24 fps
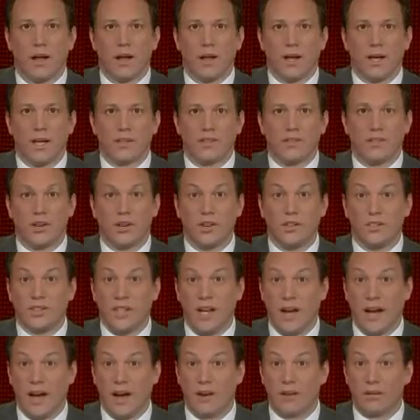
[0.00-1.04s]
it turns
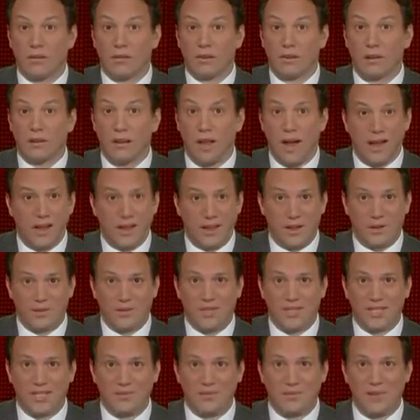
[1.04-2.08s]
out a lot of
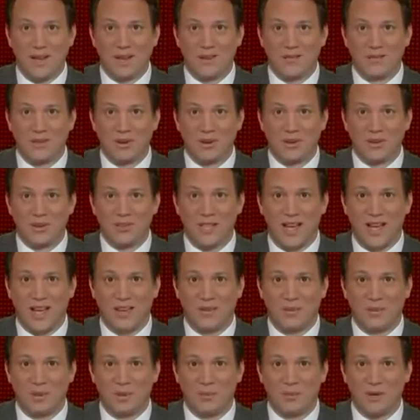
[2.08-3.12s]
those independent voters
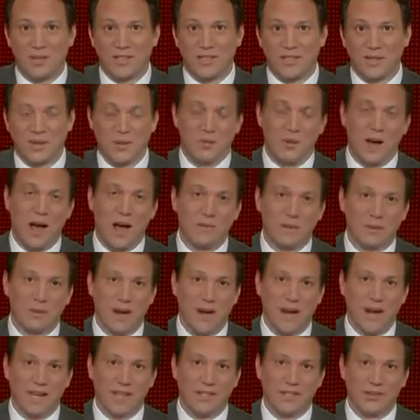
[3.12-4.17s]
sided with President Obama
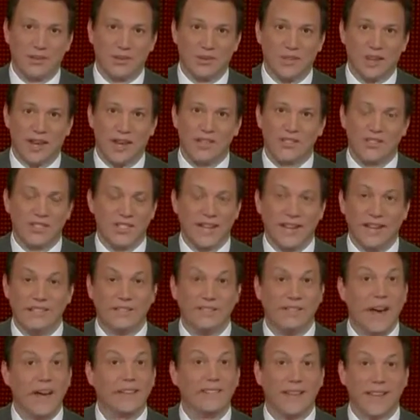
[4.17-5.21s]
back in 2008.
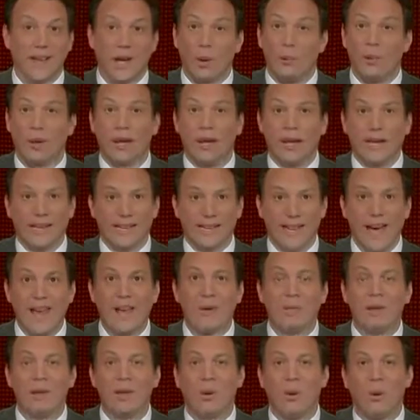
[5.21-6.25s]
In fact, they helped
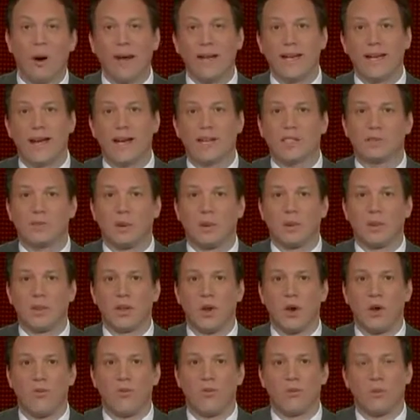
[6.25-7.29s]
get him in the White House. But with
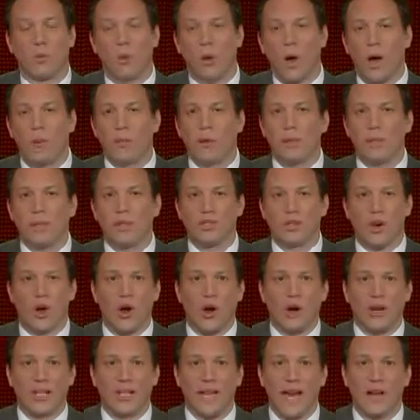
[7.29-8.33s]
an overwhelming
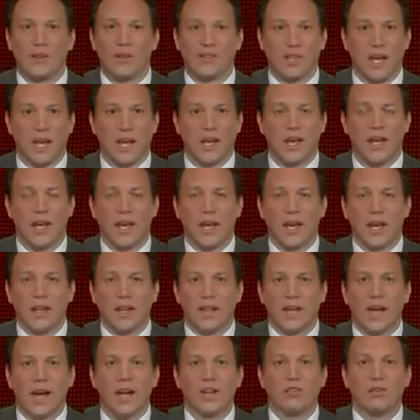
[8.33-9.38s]
majority now saying
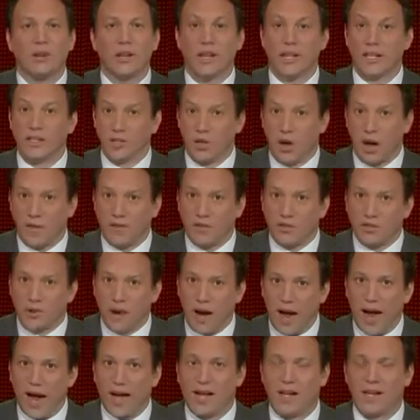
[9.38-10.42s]
the country is off
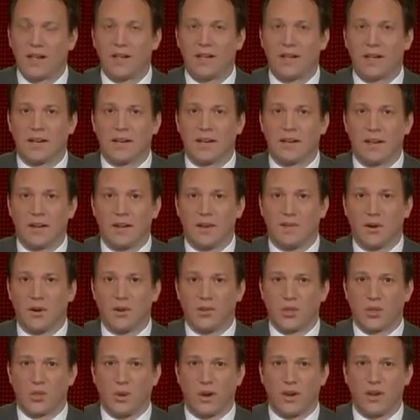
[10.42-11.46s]
track, a lot of
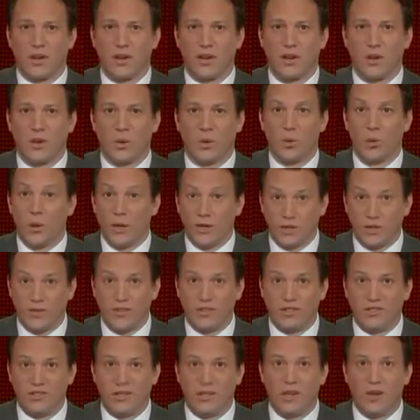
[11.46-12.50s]
folks are wondering which
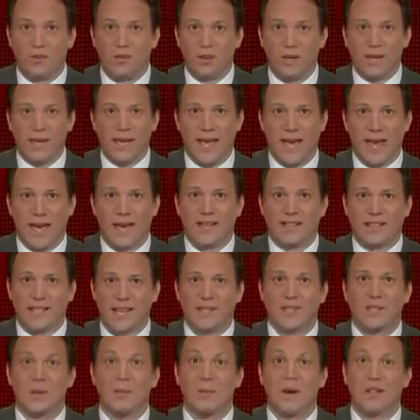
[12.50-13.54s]
of the GOP candidates
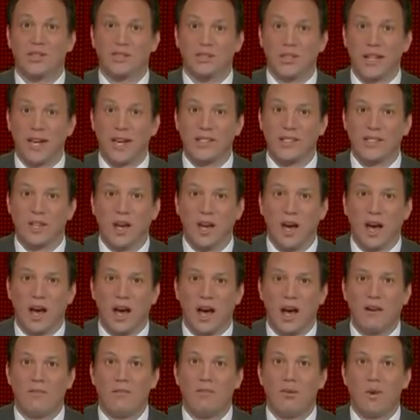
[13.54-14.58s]
has the best chance
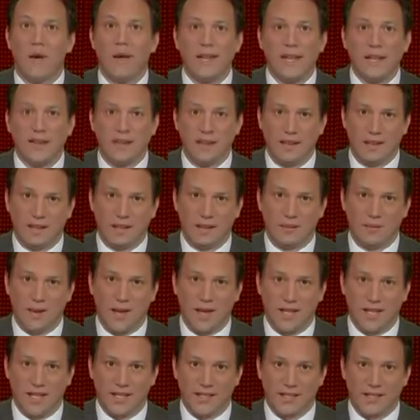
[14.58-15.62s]
of winning the
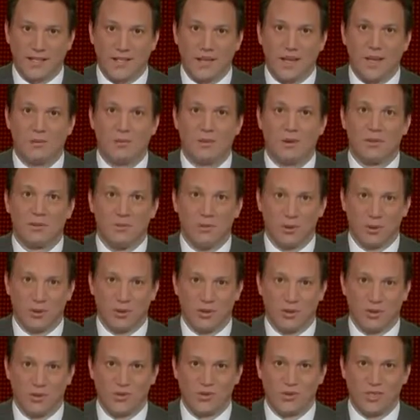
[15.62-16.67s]
independents before
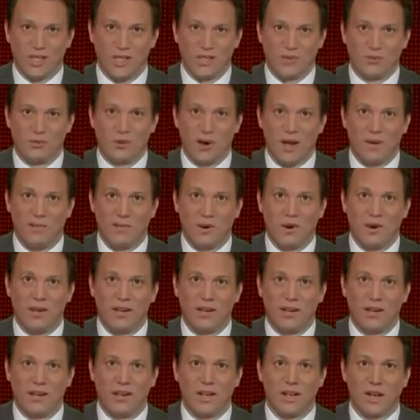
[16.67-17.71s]
Tuesday's
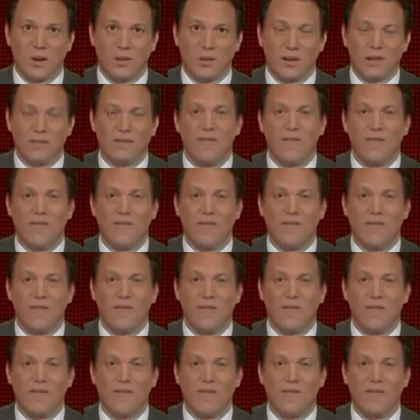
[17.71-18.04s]
primary. Here with a